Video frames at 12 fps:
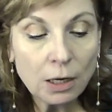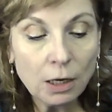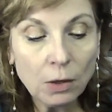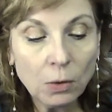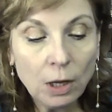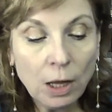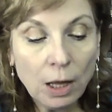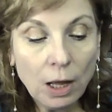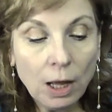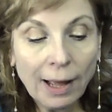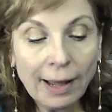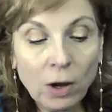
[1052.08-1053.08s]
So
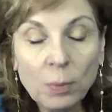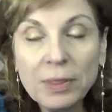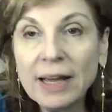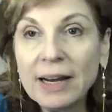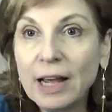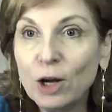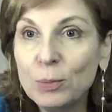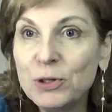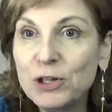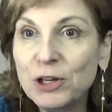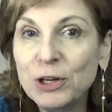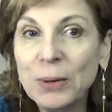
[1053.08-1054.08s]
I hope that
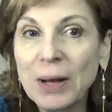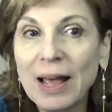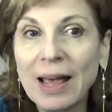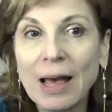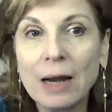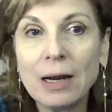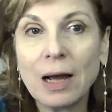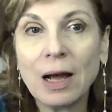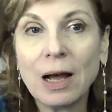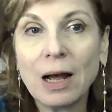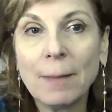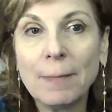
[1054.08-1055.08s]
helps you. And
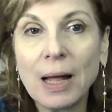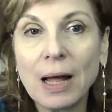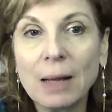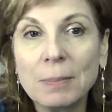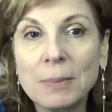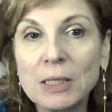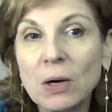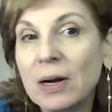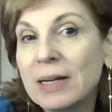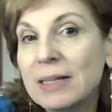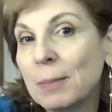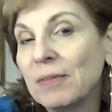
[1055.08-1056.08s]
I'm
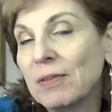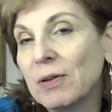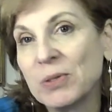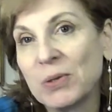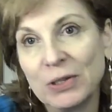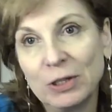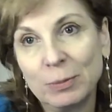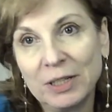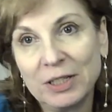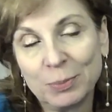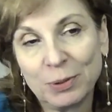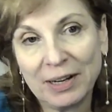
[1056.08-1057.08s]
sorry some of those are a
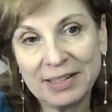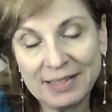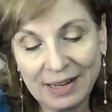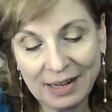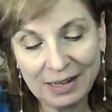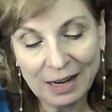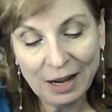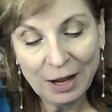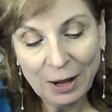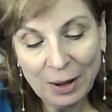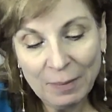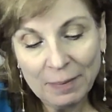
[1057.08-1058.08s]
little bit depressing,
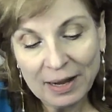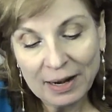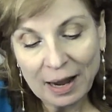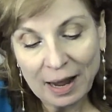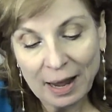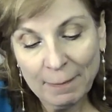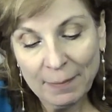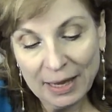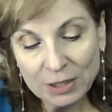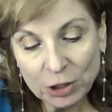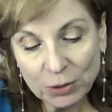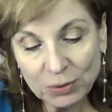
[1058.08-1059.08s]
but I
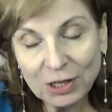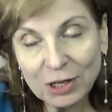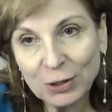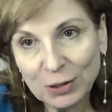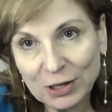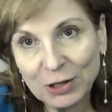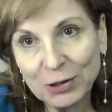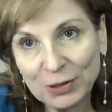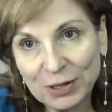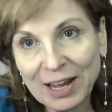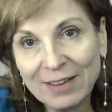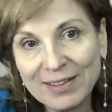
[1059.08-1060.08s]
bet you can look in
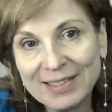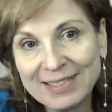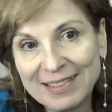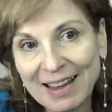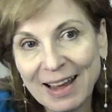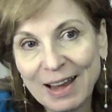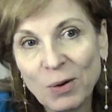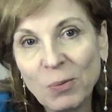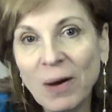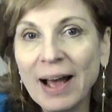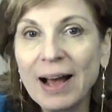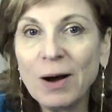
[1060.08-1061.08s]
your life and say,
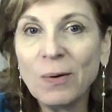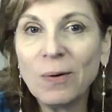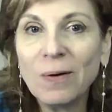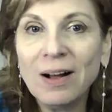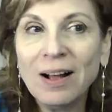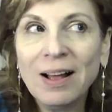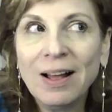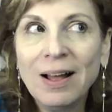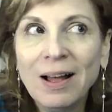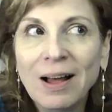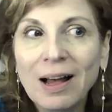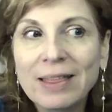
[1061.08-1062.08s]
wow,
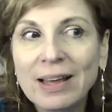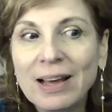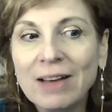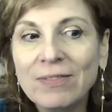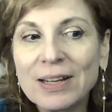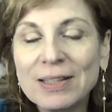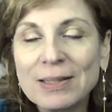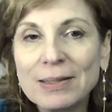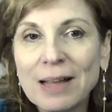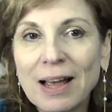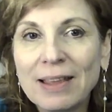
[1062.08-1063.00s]
I think I've